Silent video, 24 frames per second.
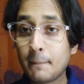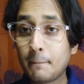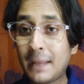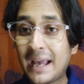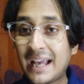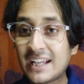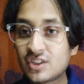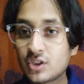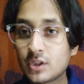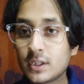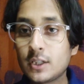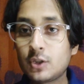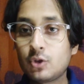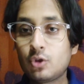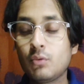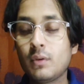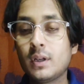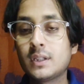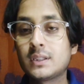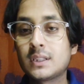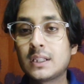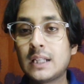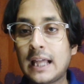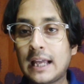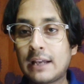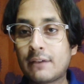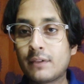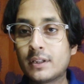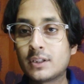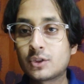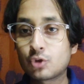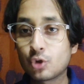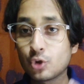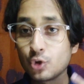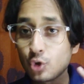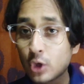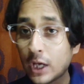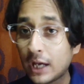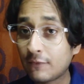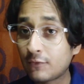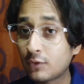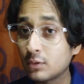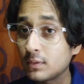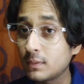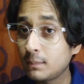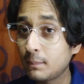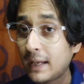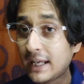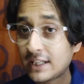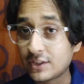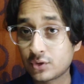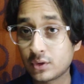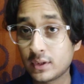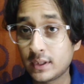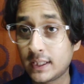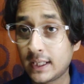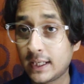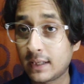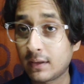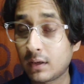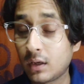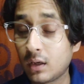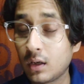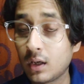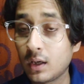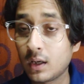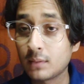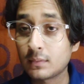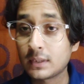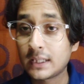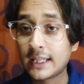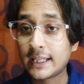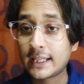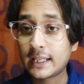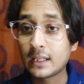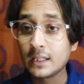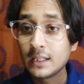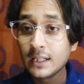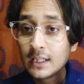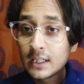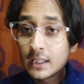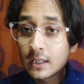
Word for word: passionate towards the language so you have to be passionate uh, um, like